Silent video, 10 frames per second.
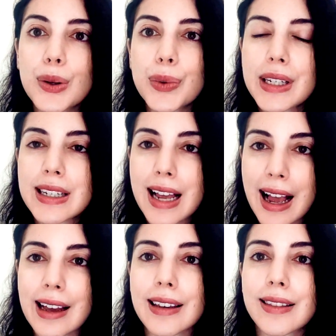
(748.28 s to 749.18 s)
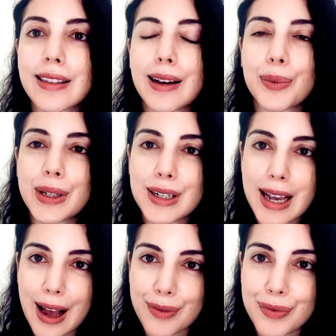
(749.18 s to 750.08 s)
we need to hang in there. We need
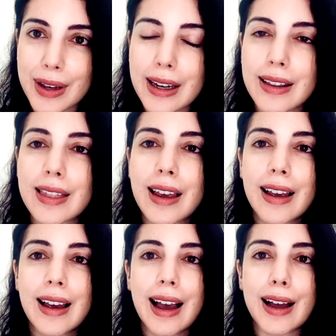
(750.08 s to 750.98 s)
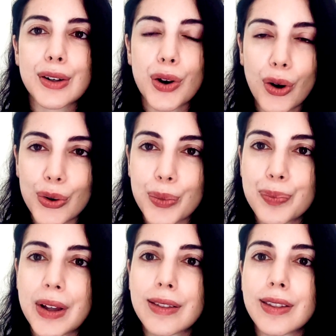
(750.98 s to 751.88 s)
to have faith and
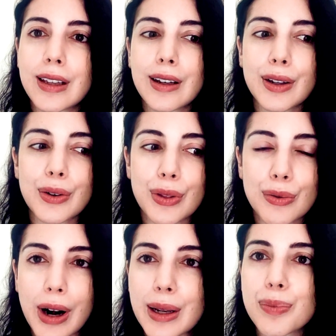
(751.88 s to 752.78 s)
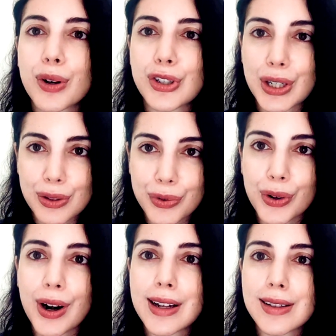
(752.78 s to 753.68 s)
hope that the right projects
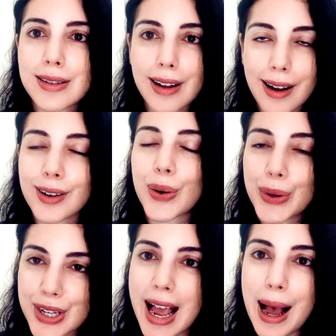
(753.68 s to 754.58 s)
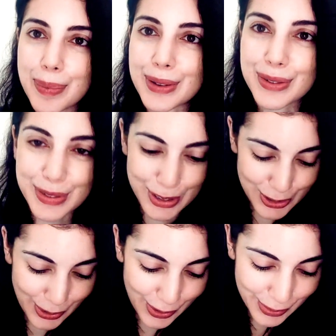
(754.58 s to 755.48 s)
for us are going to happen for
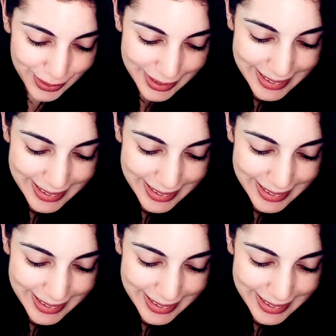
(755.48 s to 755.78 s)
sure.